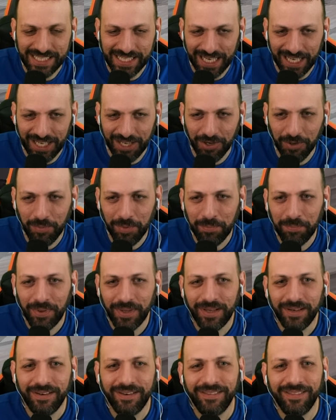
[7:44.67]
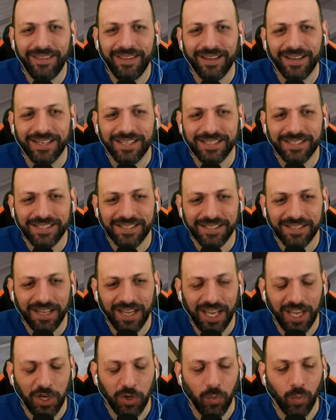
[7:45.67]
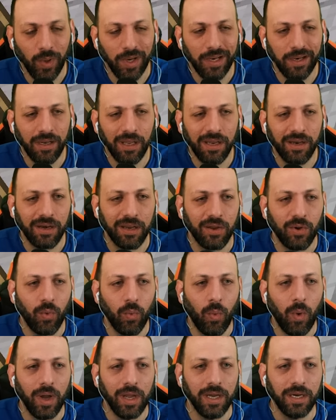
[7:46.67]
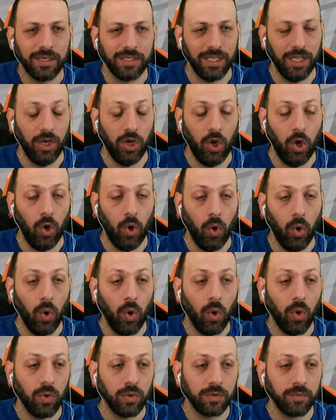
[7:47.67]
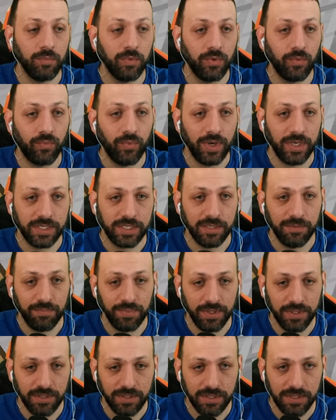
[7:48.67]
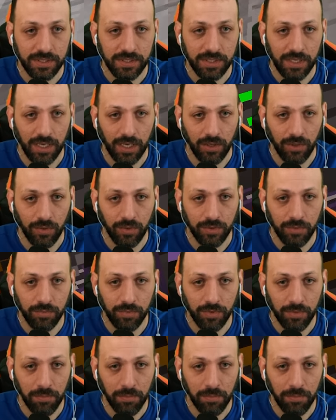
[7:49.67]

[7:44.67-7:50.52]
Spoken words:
a little bit pain in the ass. It will require a lot more recipes, a lot more